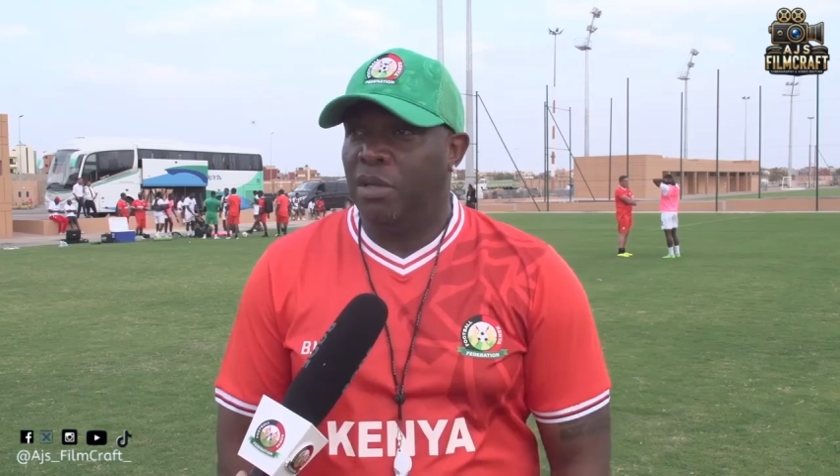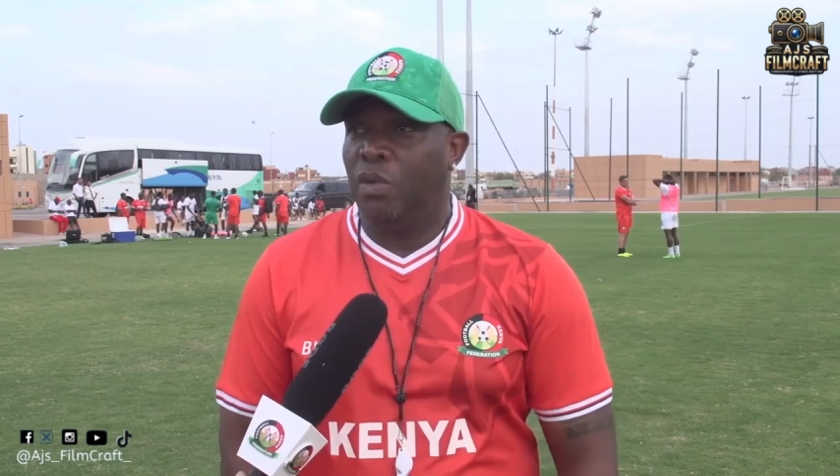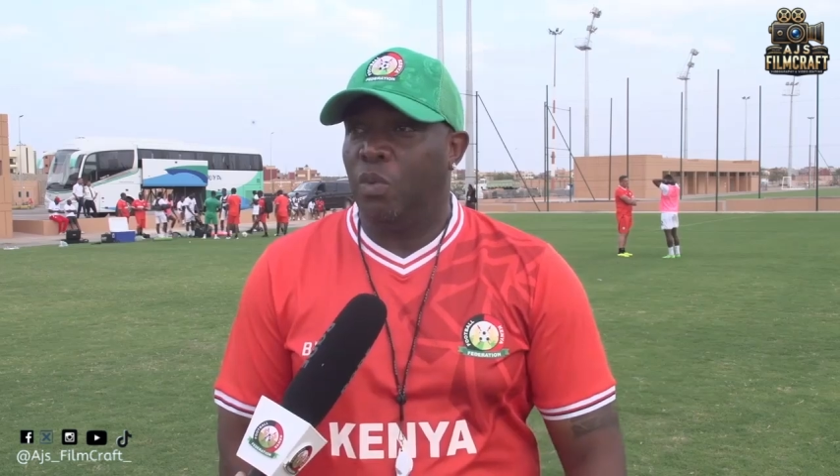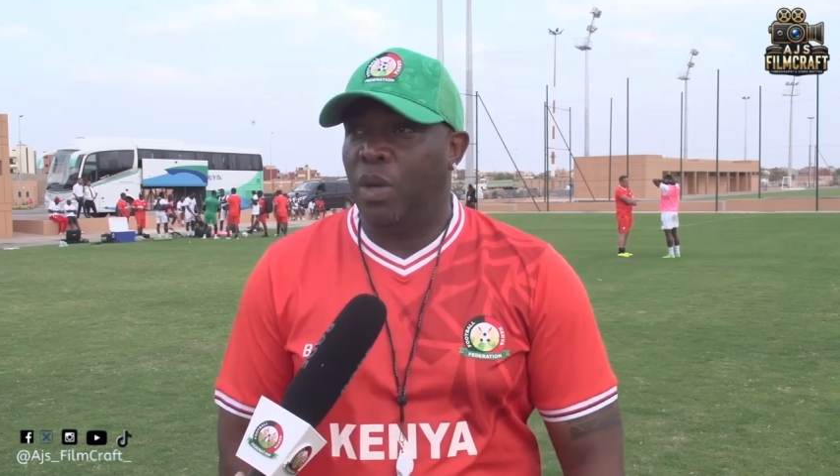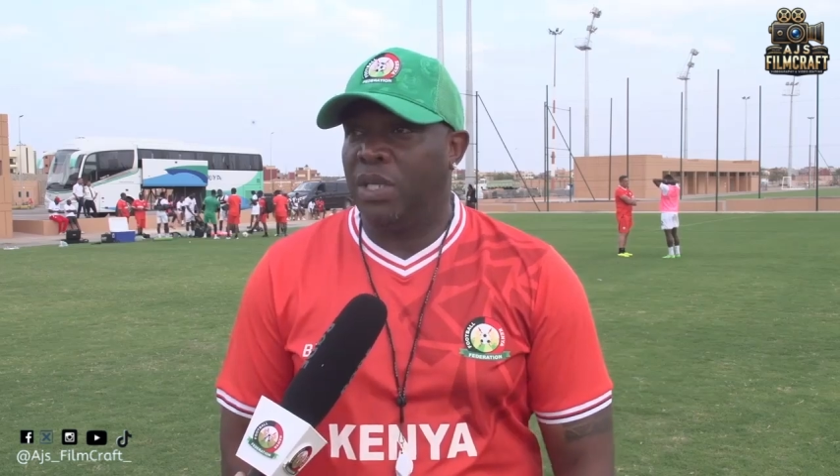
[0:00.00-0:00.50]

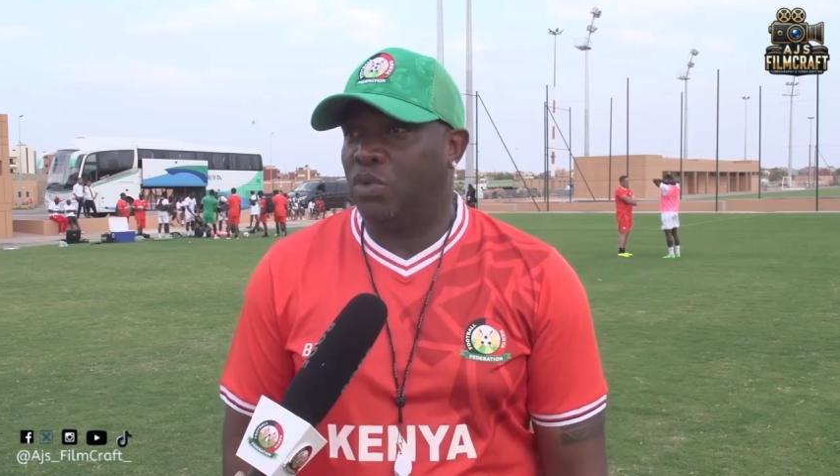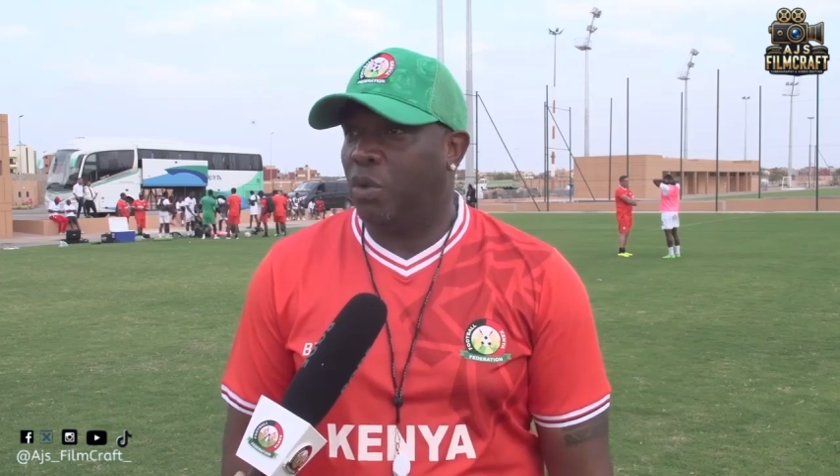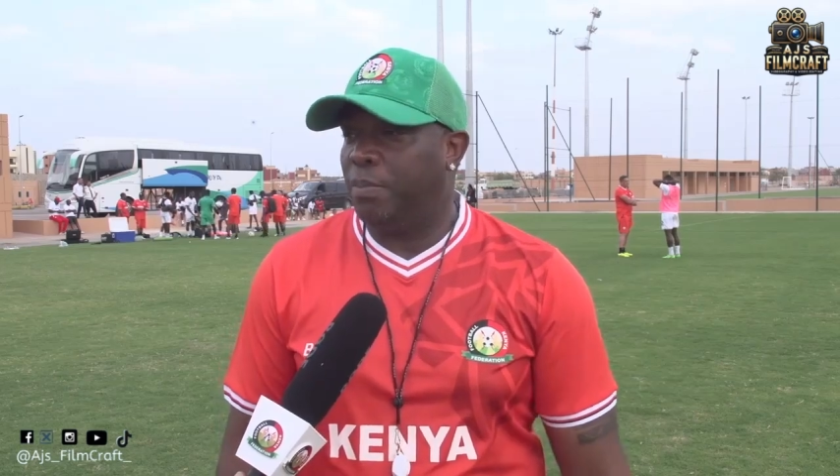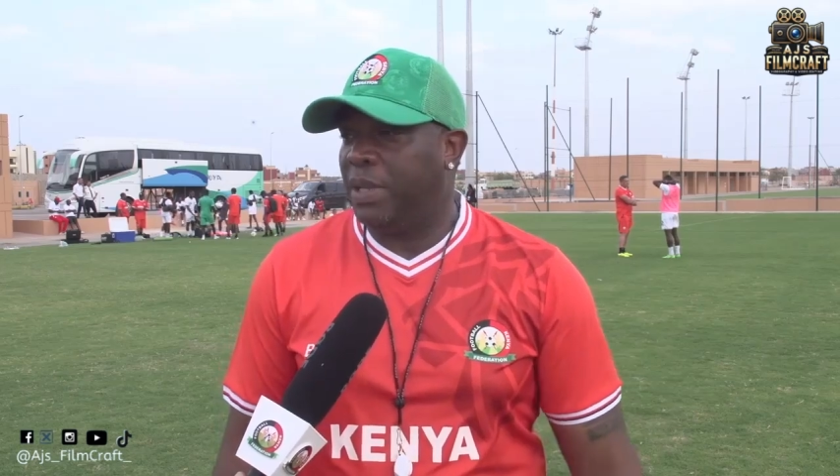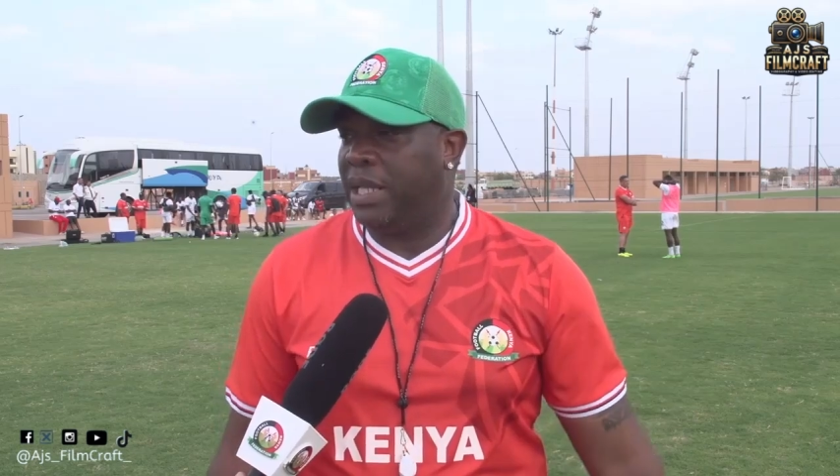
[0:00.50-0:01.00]
was
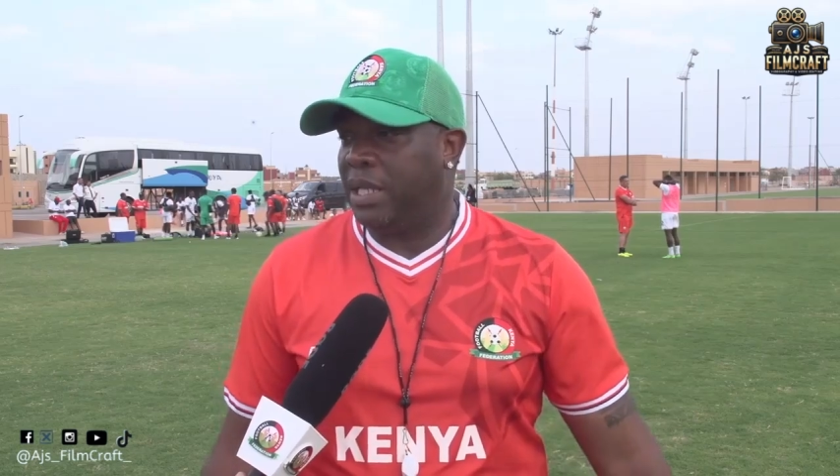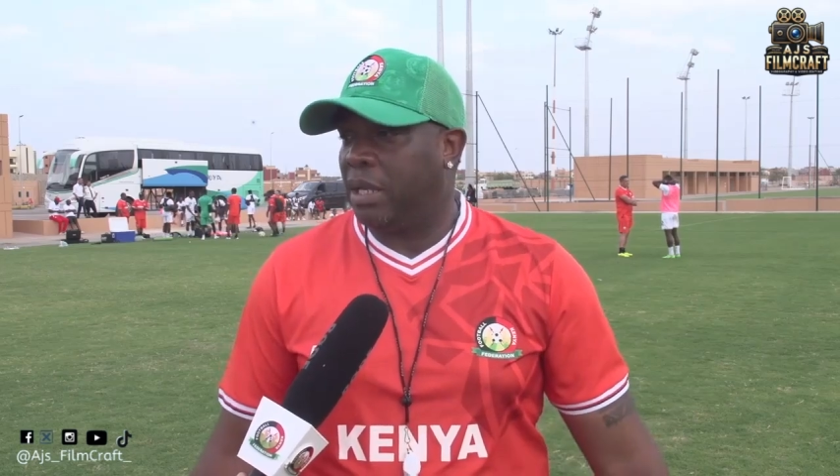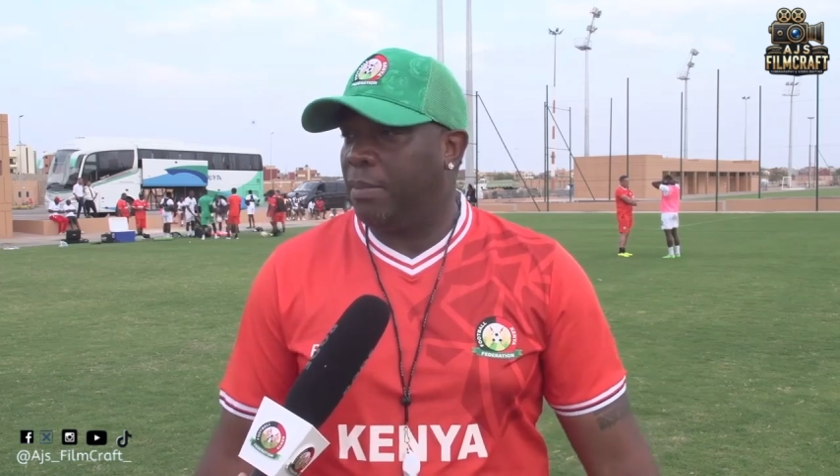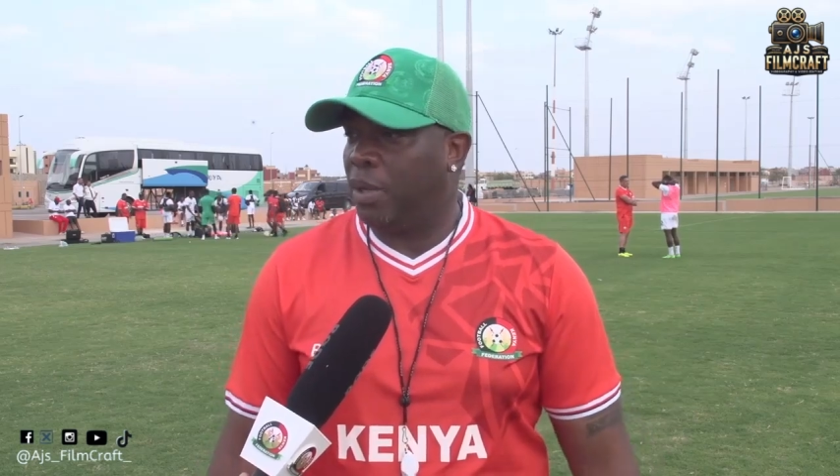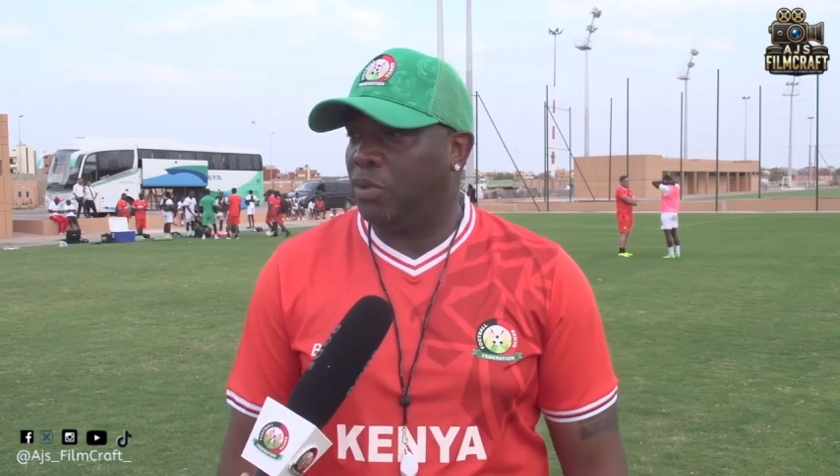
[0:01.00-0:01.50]
complaining
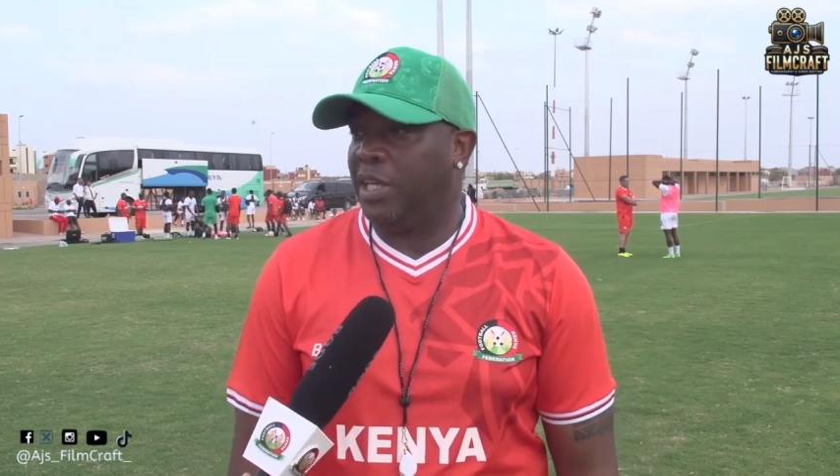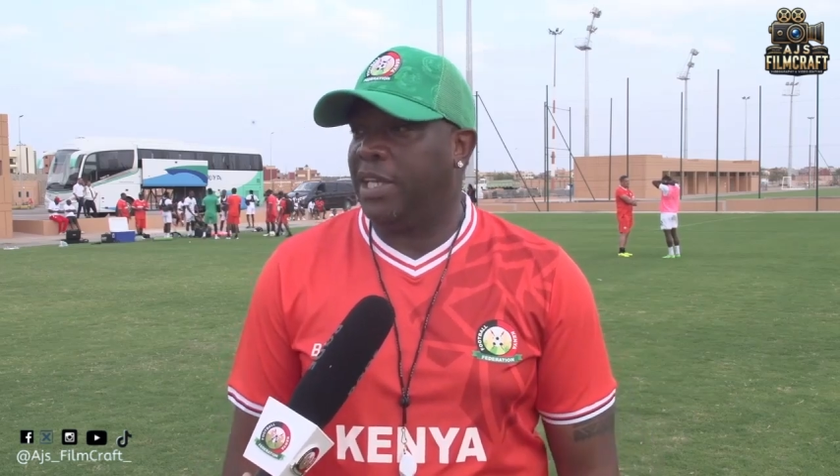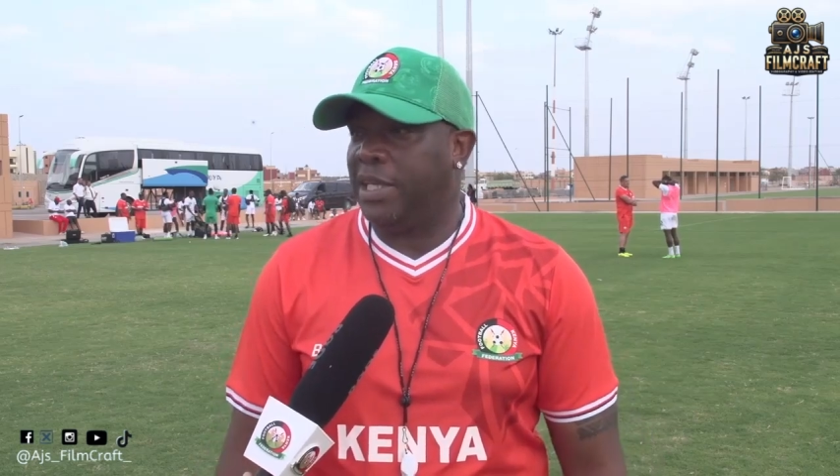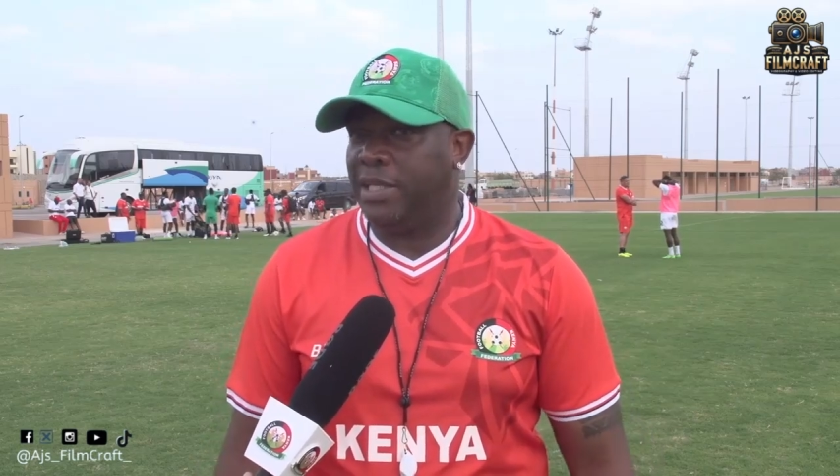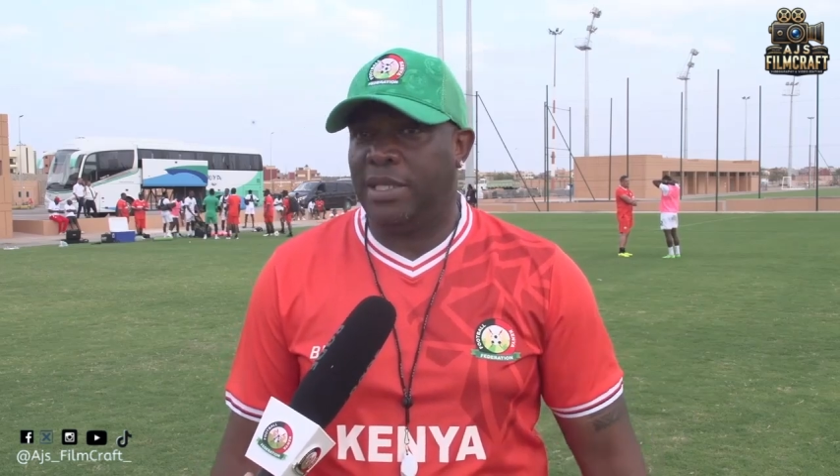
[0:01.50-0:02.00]
about the
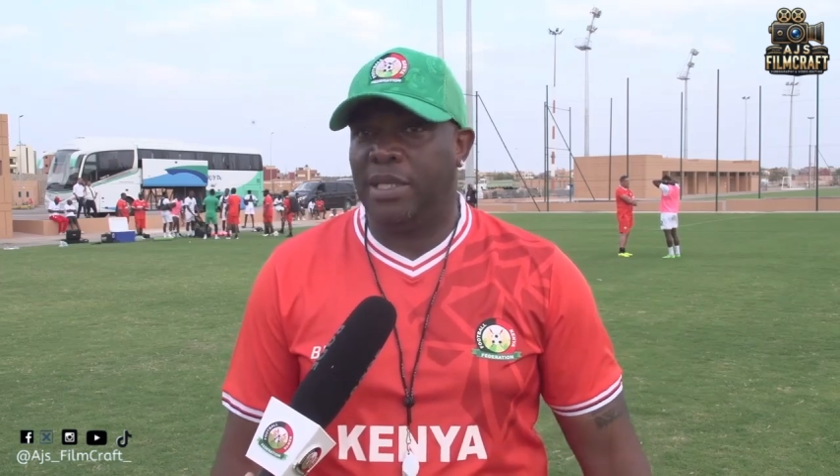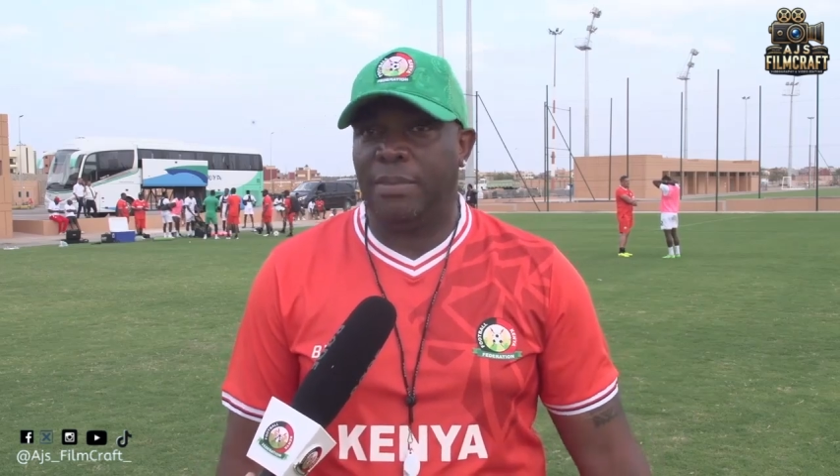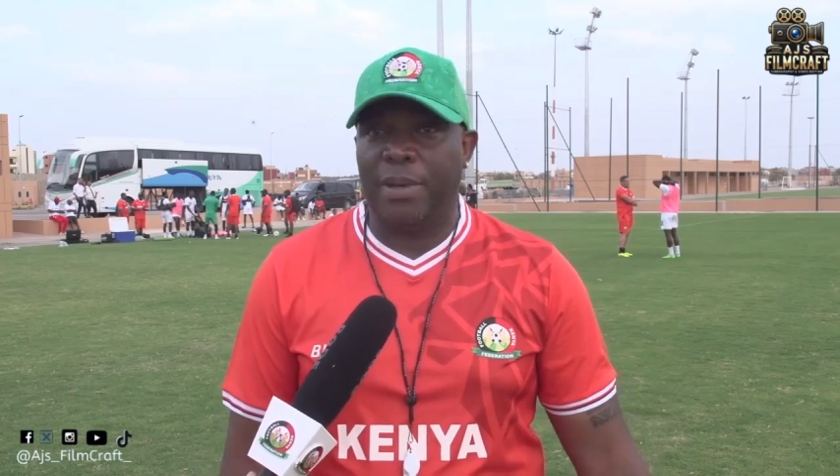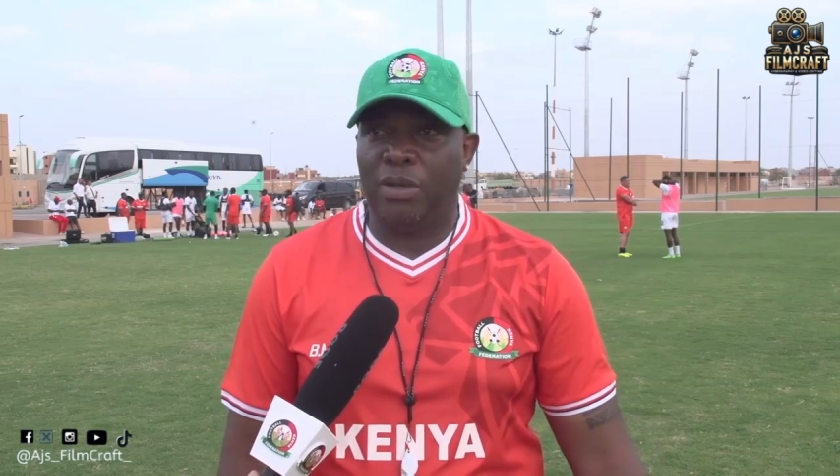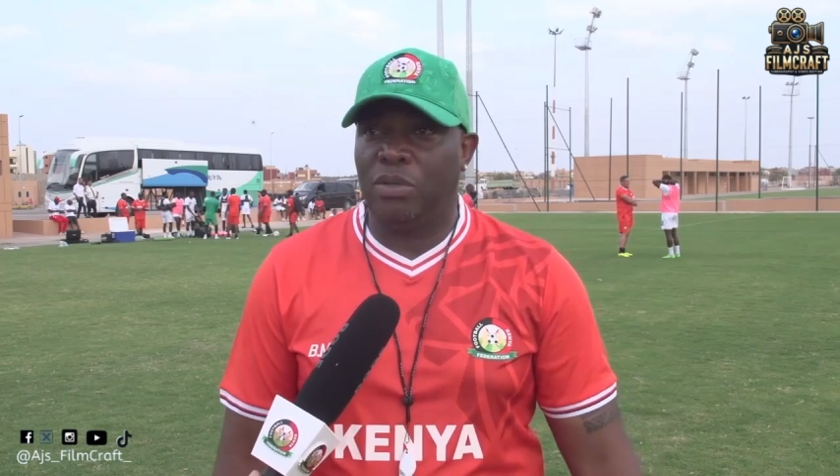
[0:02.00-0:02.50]
heat and
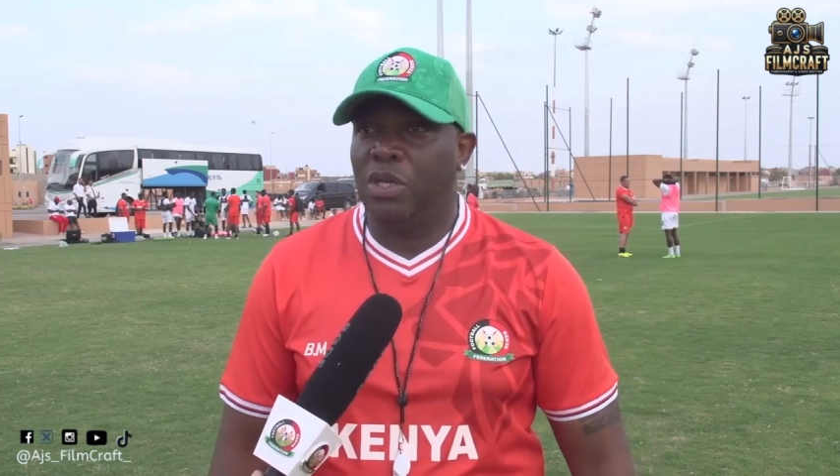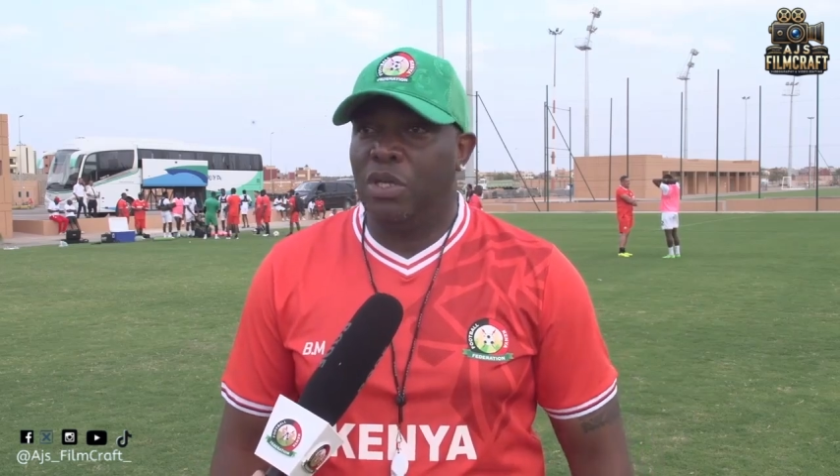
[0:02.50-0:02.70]
about